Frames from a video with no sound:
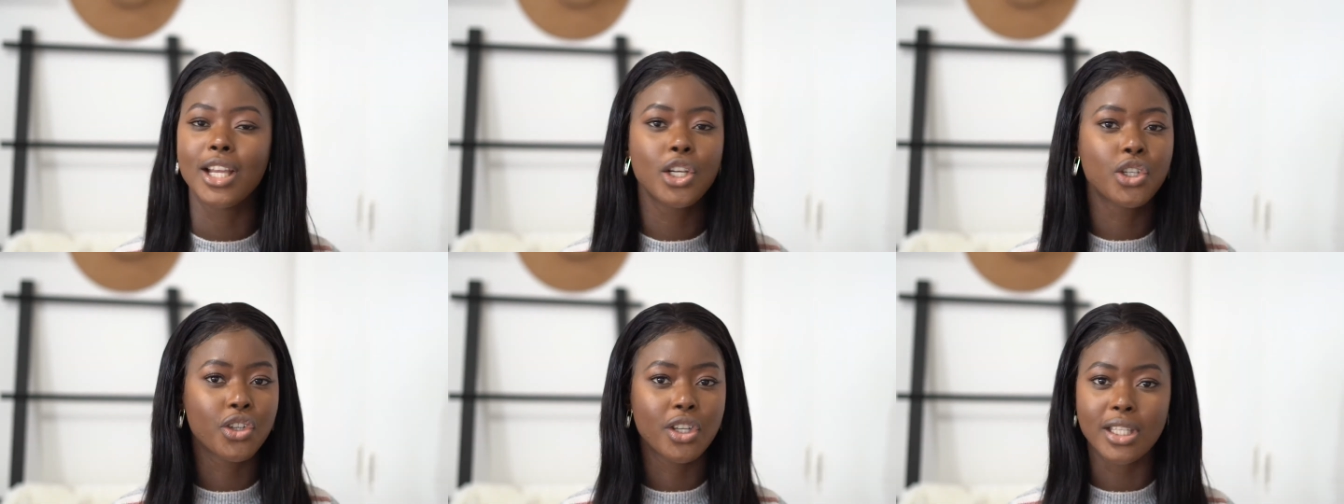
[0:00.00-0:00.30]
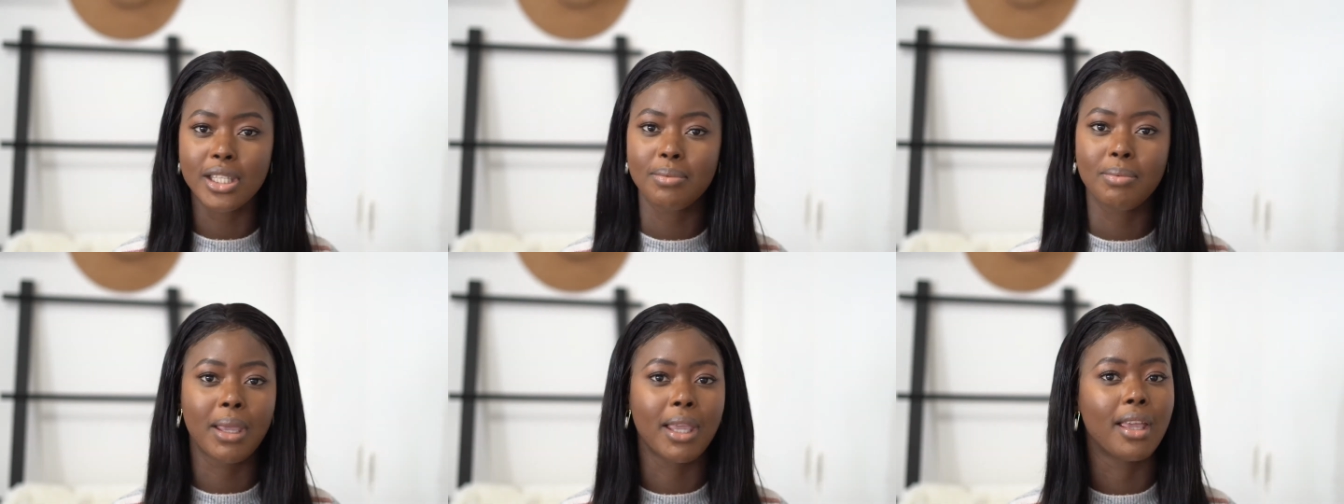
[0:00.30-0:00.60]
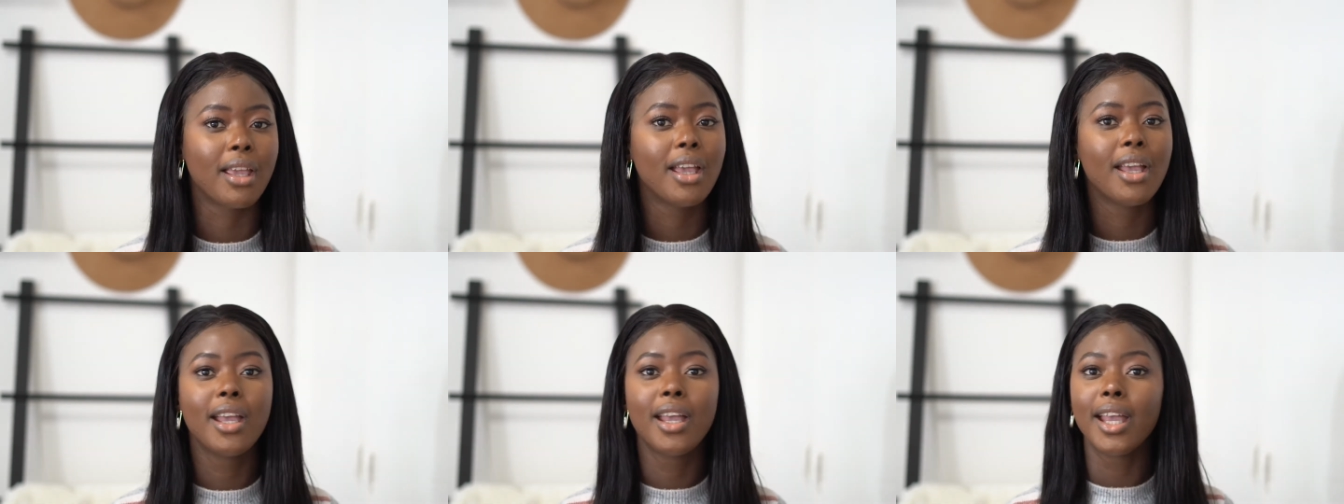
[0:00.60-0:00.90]
trust
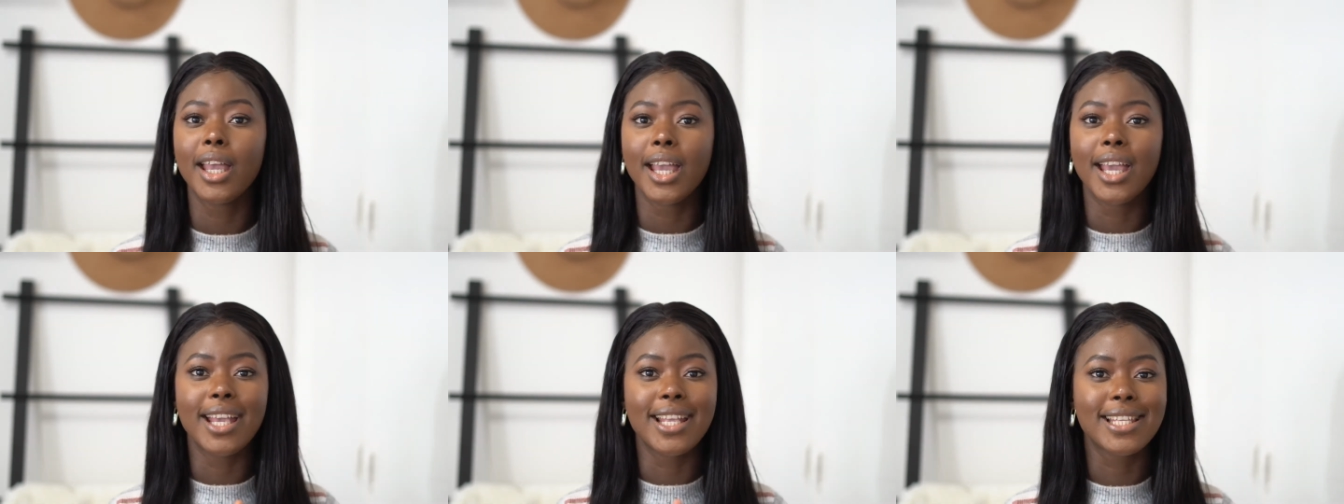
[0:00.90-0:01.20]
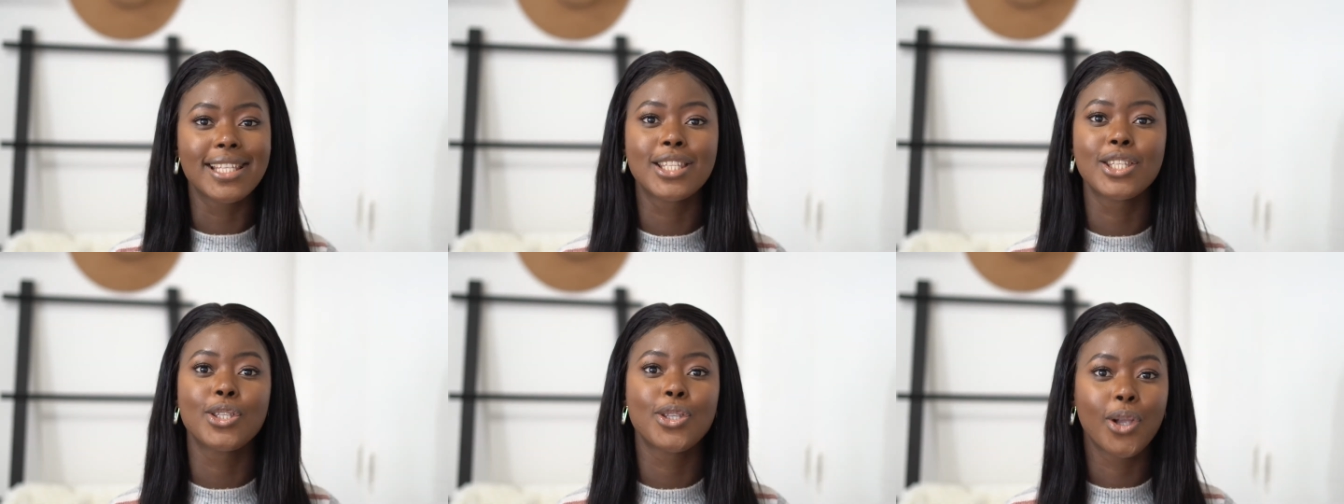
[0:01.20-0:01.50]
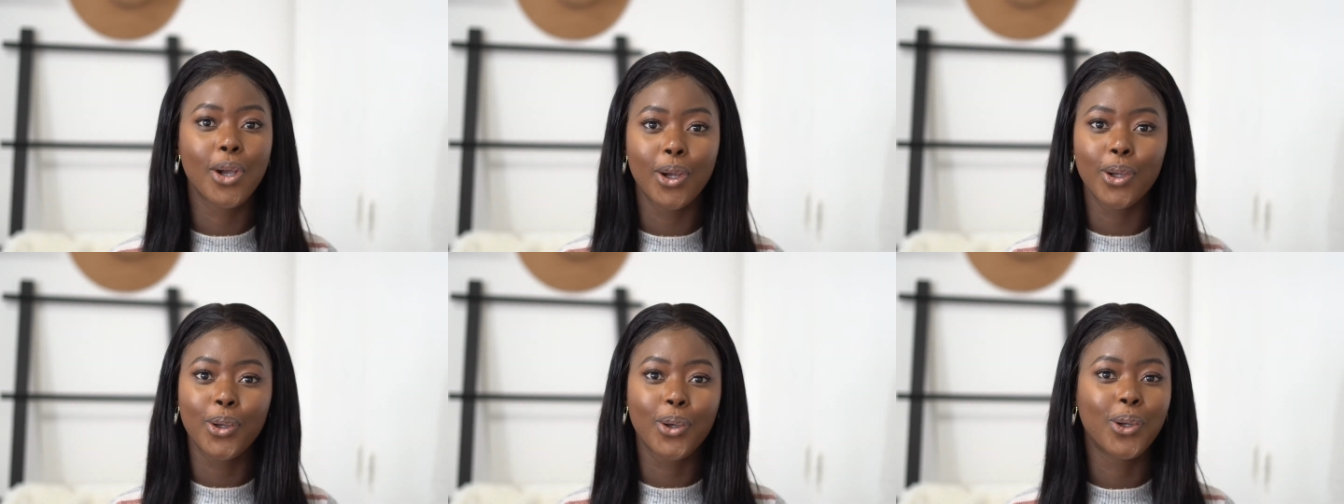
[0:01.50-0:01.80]
me, it's
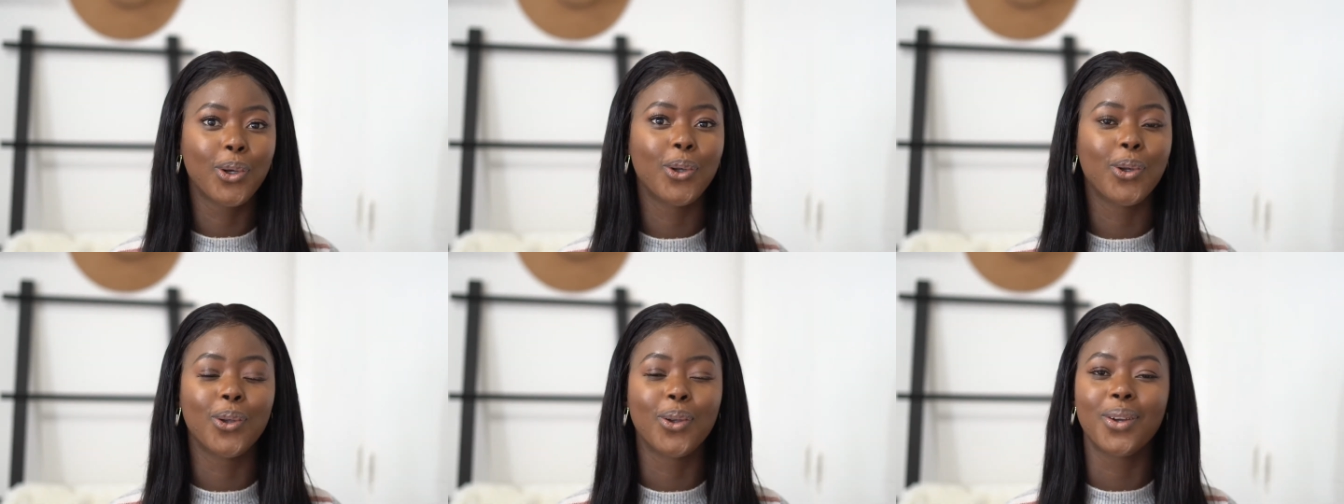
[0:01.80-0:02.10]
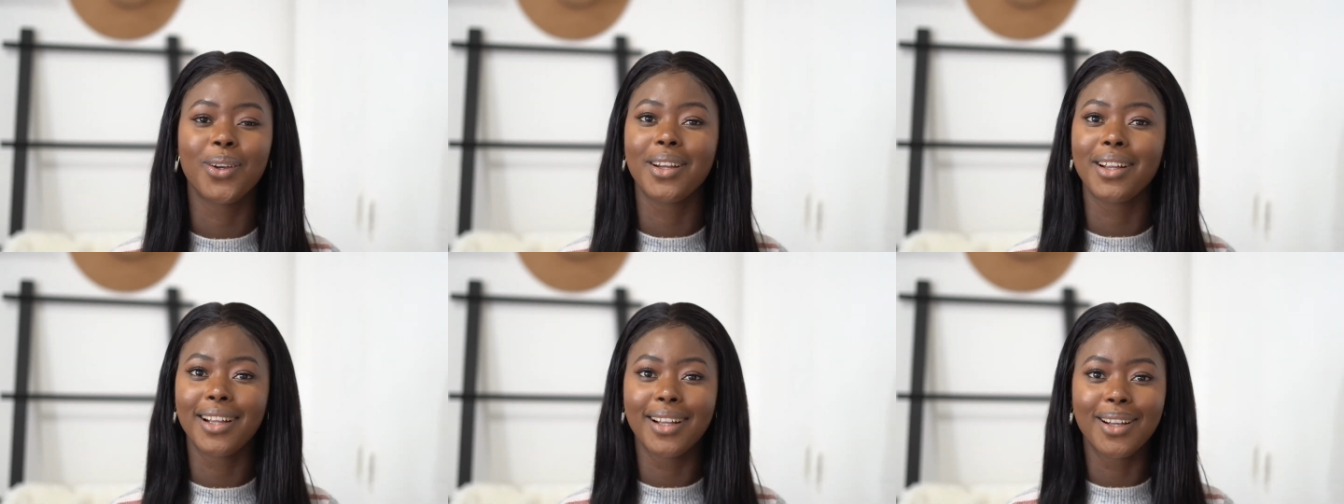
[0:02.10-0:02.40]
not gonna